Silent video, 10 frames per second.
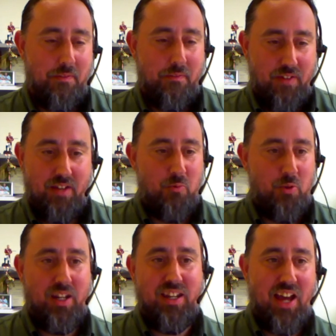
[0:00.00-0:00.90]
of fit
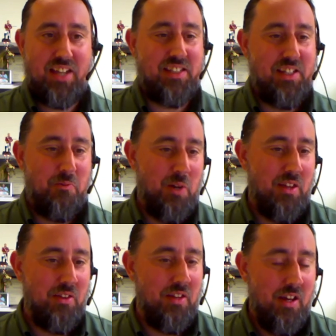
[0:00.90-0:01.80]
really nicely
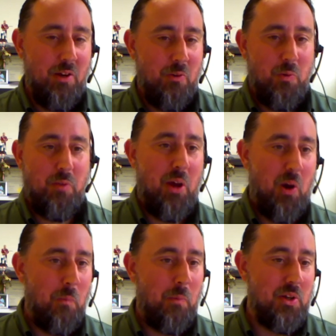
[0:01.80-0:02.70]
with my
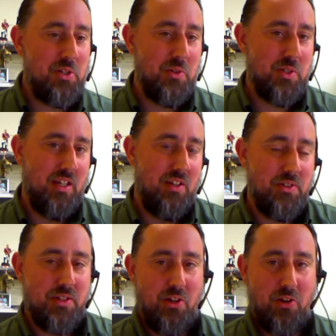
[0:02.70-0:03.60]
own personal
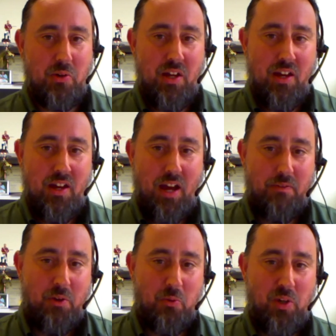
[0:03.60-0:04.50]
skills. So I
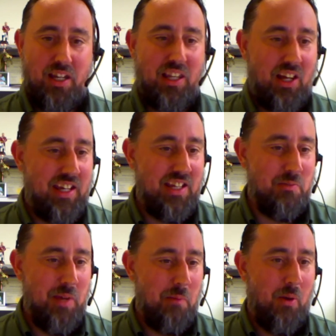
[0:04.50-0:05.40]
feel really lucky
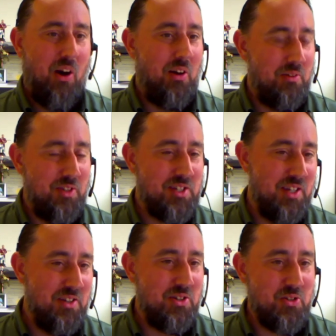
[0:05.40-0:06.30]
to be a part of this
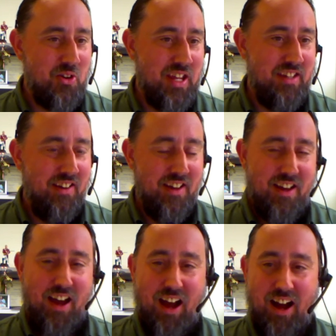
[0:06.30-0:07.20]
industry.
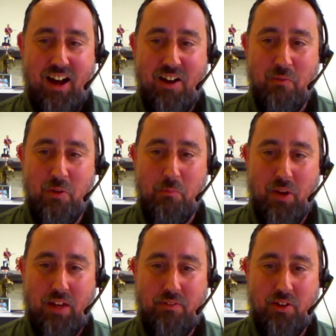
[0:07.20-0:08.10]

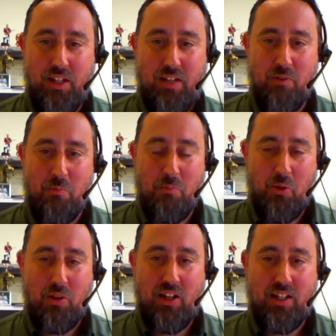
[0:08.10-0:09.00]
But I feel even
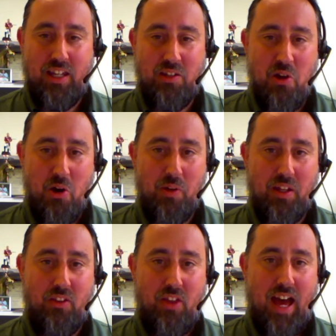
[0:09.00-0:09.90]
more lucky
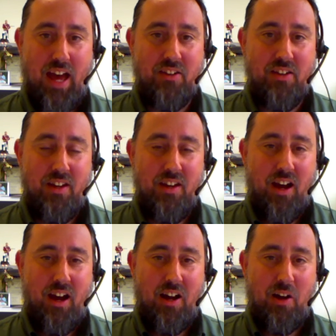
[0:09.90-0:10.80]
knowing that
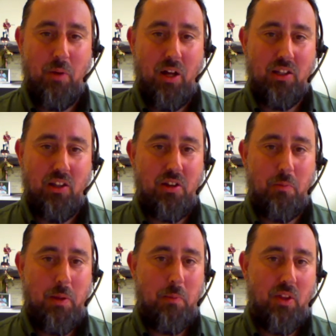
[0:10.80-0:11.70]
a lot of
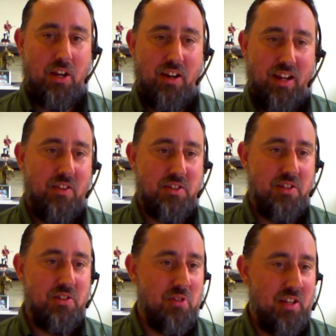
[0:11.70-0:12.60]
the people that are in this
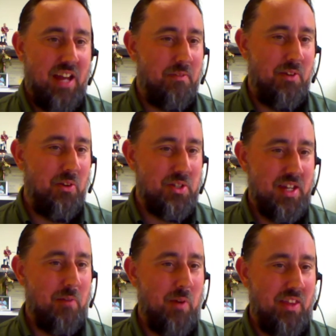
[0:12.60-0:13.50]
industry kind of feel the
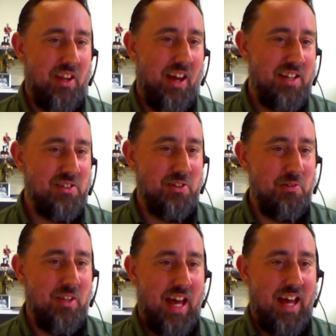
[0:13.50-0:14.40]
same way that I
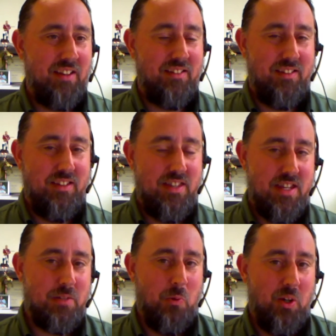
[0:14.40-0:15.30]
do, that
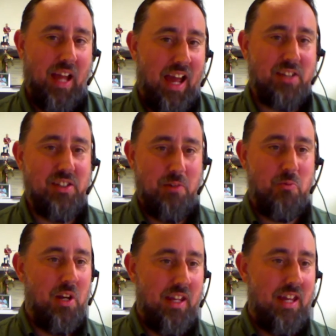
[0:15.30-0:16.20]
this work actually
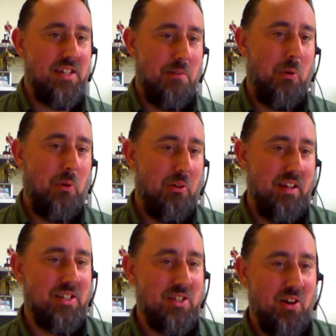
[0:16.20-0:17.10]
really is
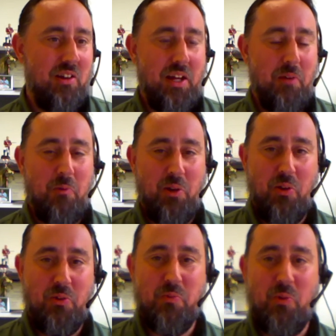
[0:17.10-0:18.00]
important. It's not like one of
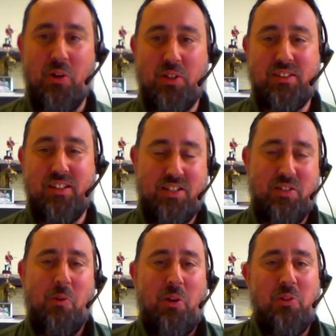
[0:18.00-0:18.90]
those works, it's
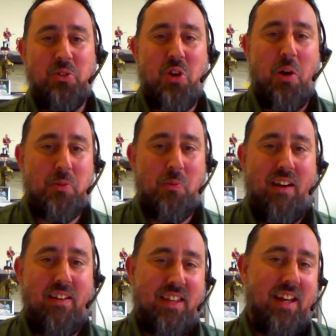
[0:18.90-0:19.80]
not one of those jobs
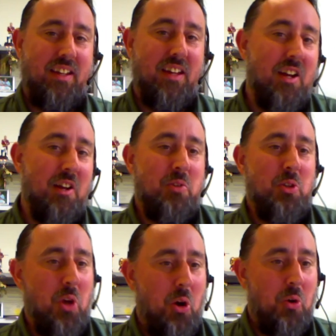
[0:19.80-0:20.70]
where it's like
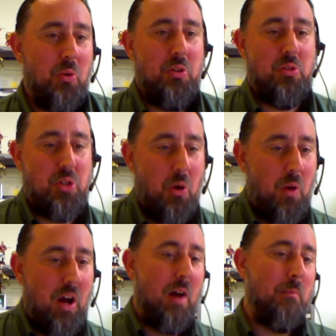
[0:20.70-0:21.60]
you go, you
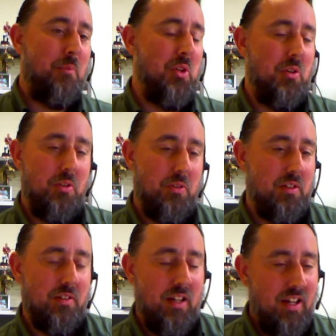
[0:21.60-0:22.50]
show up,
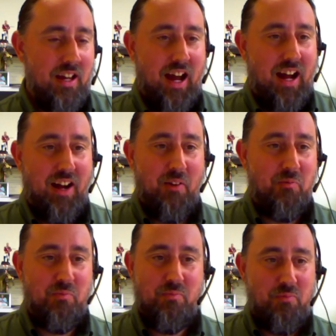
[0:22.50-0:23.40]
you
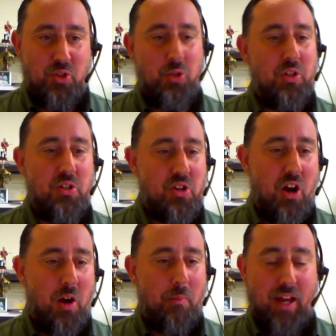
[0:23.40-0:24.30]
do your
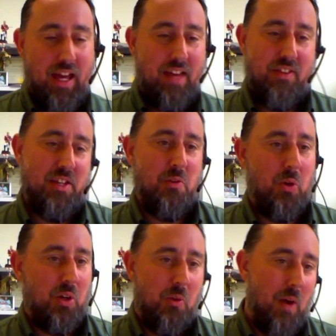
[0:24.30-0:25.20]
job, and then you
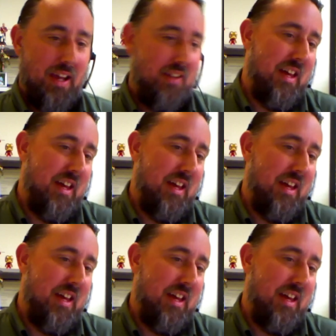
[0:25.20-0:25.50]
walk away and